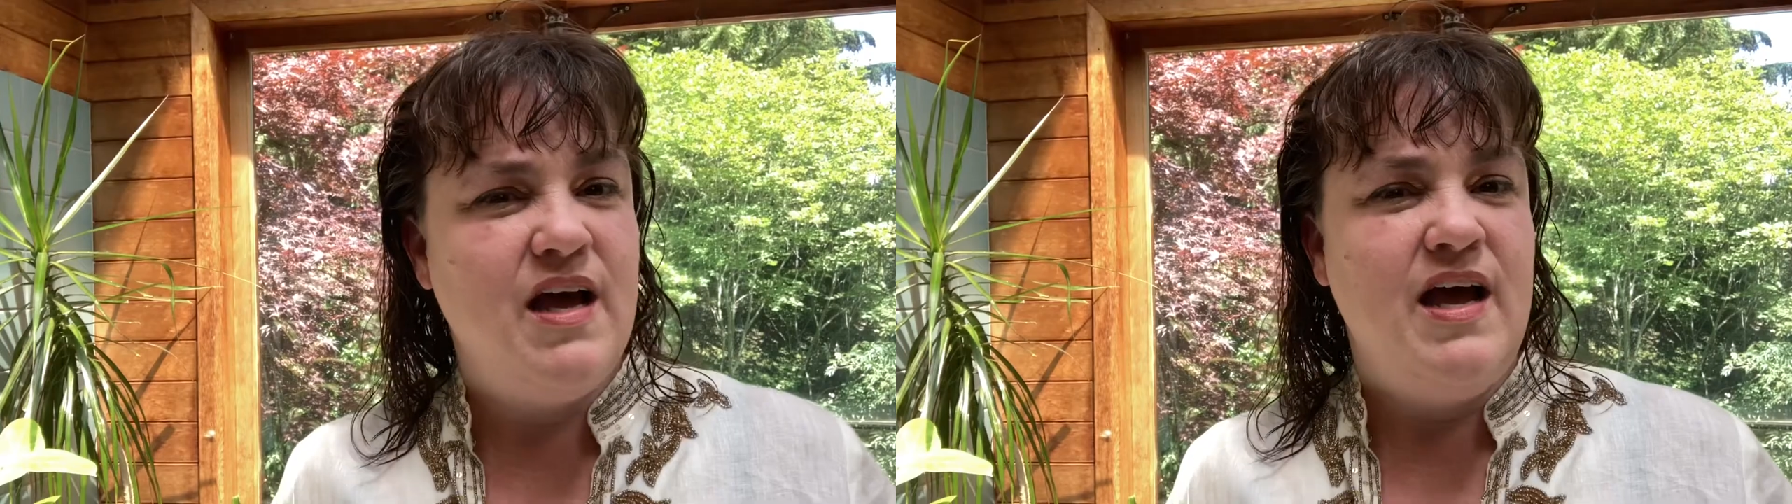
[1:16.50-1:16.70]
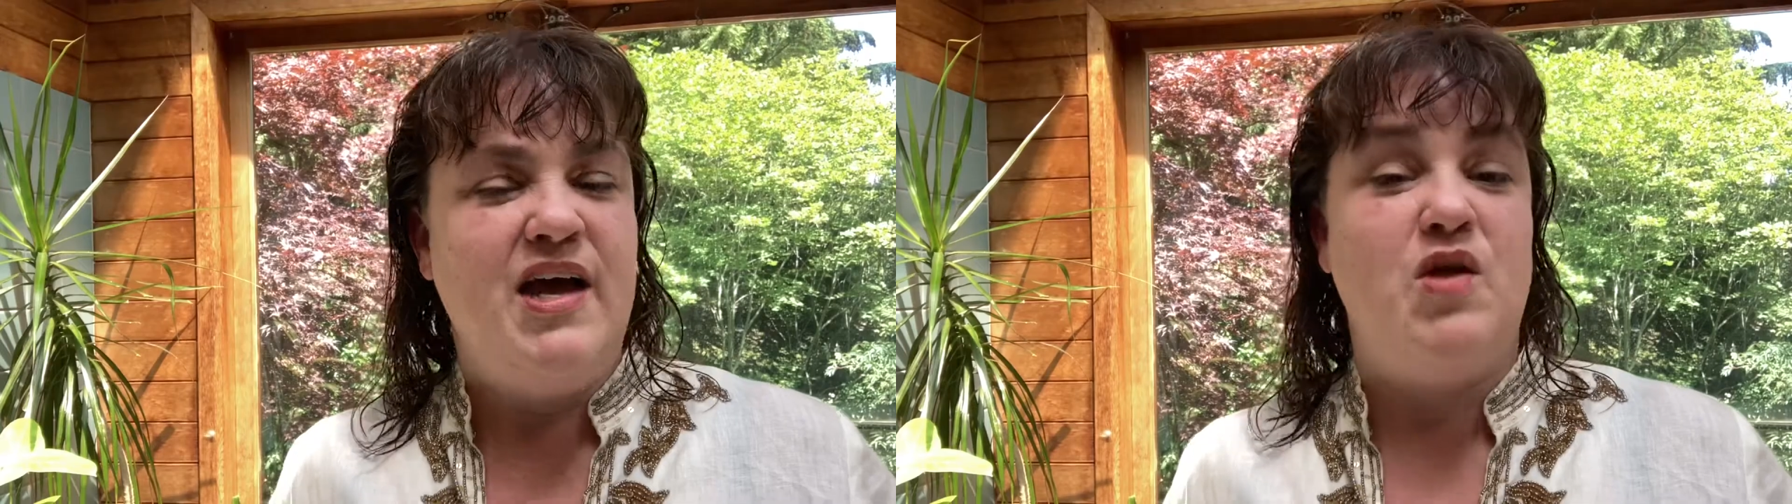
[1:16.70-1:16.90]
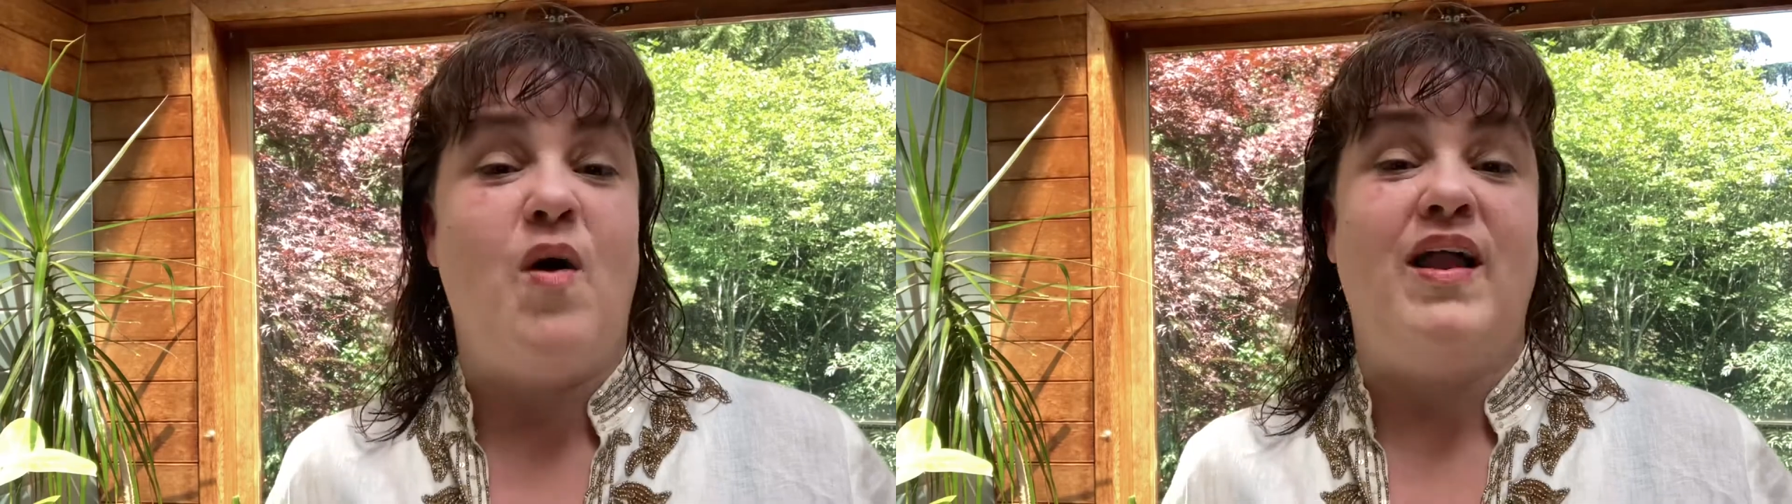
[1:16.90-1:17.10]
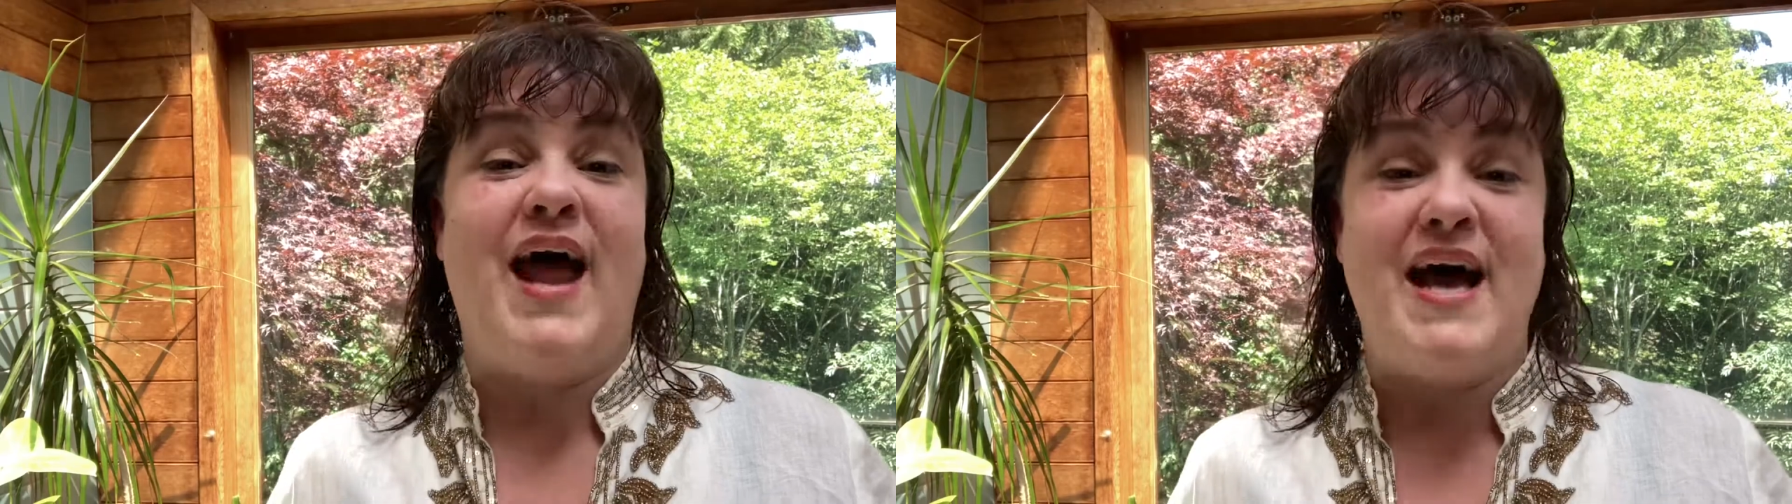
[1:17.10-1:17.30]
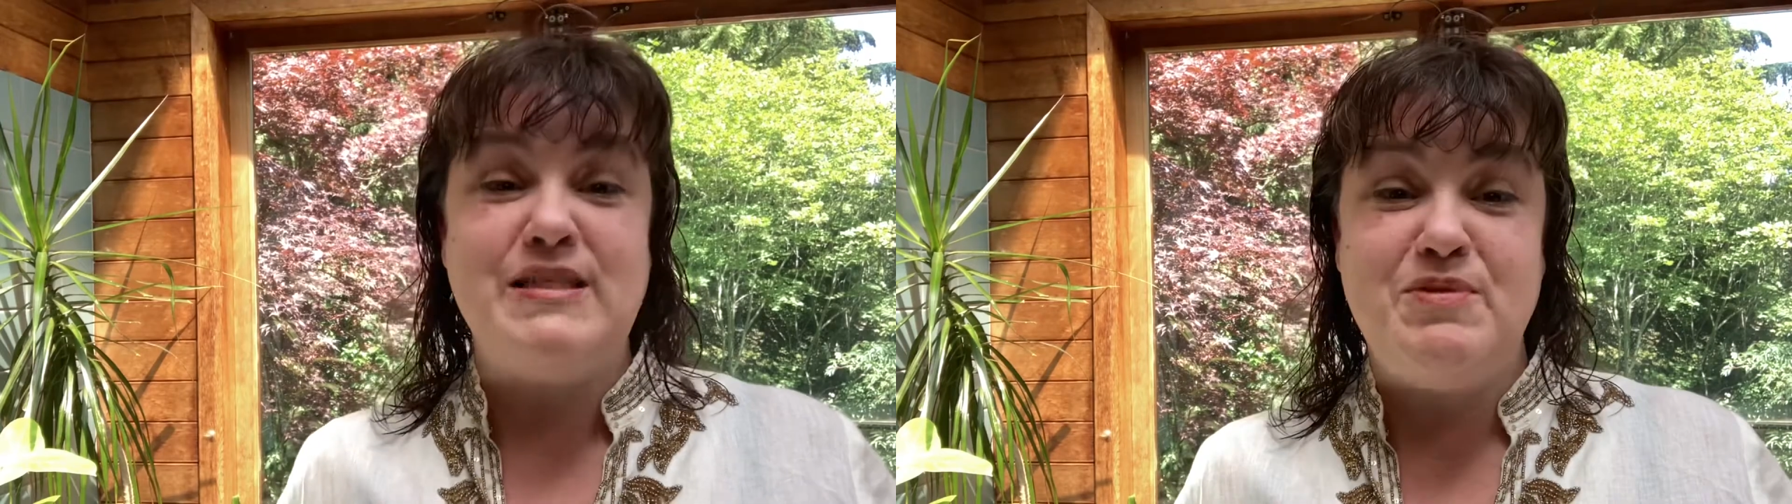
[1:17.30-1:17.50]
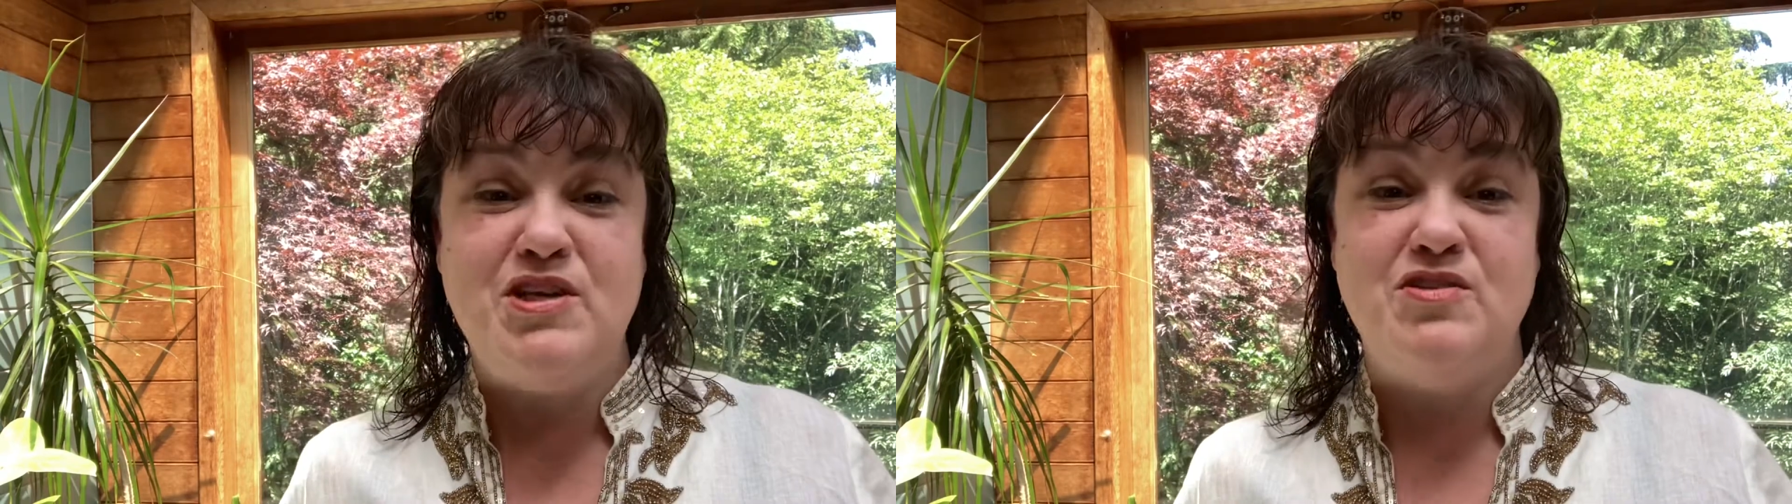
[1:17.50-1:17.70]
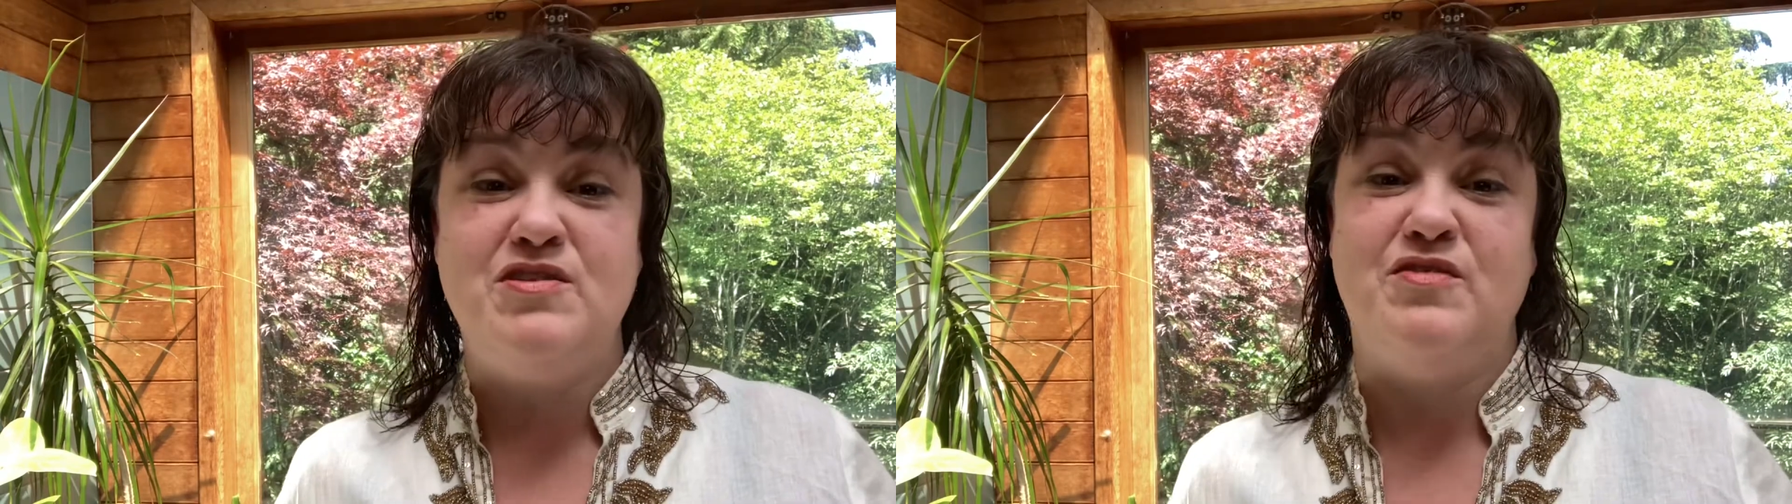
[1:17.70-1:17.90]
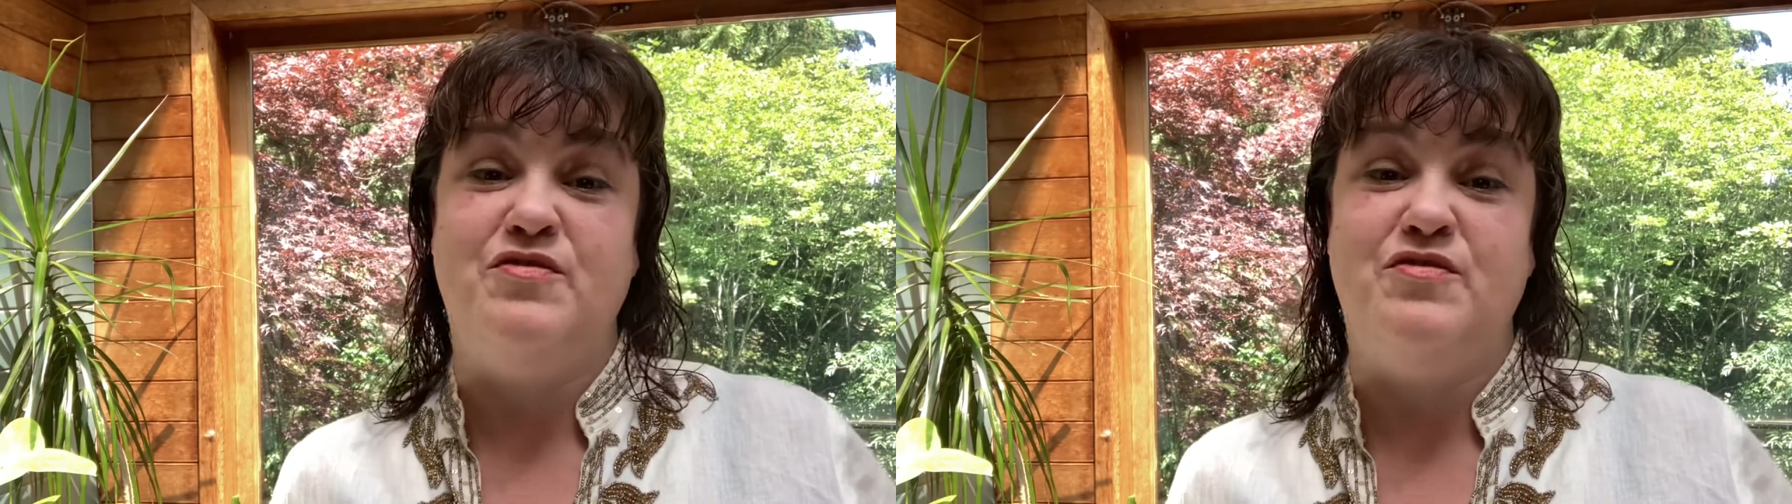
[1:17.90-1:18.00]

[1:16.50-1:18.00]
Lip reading: Now, while it has been used in